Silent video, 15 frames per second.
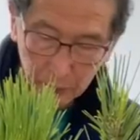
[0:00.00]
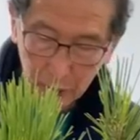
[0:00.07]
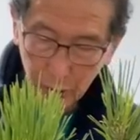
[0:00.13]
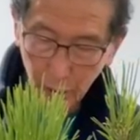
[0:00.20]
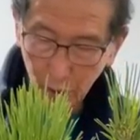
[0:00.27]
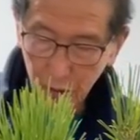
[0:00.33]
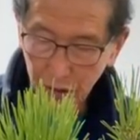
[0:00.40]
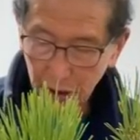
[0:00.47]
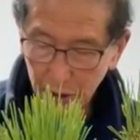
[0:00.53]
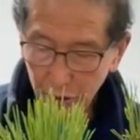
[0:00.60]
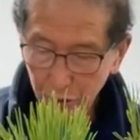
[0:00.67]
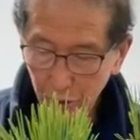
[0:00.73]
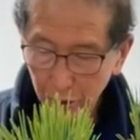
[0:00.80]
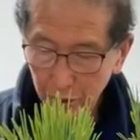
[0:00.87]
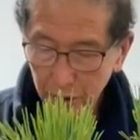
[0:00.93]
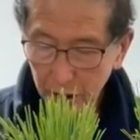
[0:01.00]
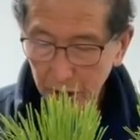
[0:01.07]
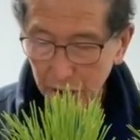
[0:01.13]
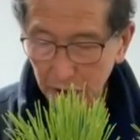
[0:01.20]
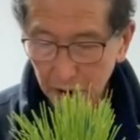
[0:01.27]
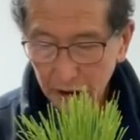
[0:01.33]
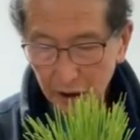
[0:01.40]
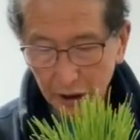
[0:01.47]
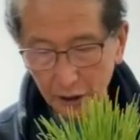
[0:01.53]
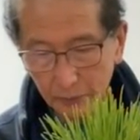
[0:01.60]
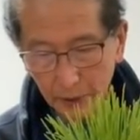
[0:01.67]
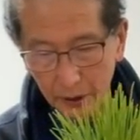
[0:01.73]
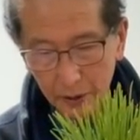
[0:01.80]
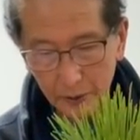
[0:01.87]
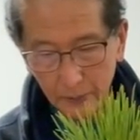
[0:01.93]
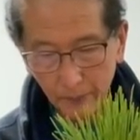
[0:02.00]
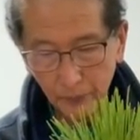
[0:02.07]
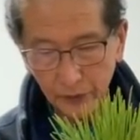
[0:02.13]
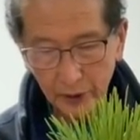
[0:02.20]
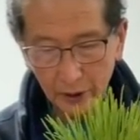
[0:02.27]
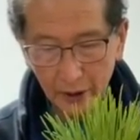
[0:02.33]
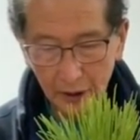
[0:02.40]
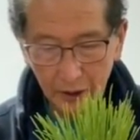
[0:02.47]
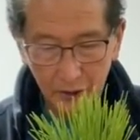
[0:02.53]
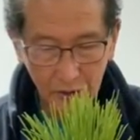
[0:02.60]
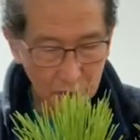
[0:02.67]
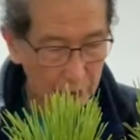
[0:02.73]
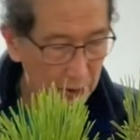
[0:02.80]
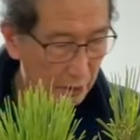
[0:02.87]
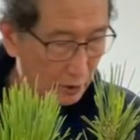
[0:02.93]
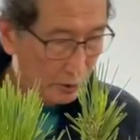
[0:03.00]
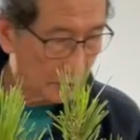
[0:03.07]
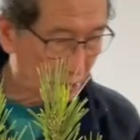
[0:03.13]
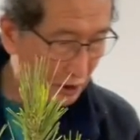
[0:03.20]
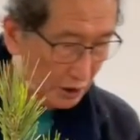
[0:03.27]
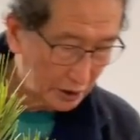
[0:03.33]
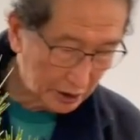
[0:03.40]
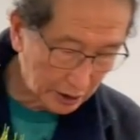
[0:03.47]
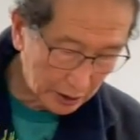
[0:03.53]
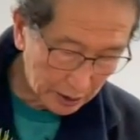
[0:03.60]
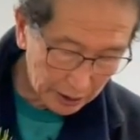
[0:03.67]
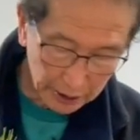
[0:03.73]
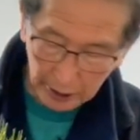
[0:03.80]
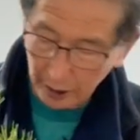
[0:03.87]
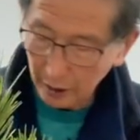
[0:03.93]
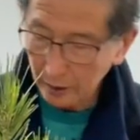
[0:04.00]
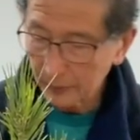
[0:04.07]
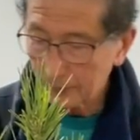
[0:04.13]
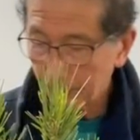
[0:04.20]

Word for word: close and show you the detail, but there is quite a lot of detail here.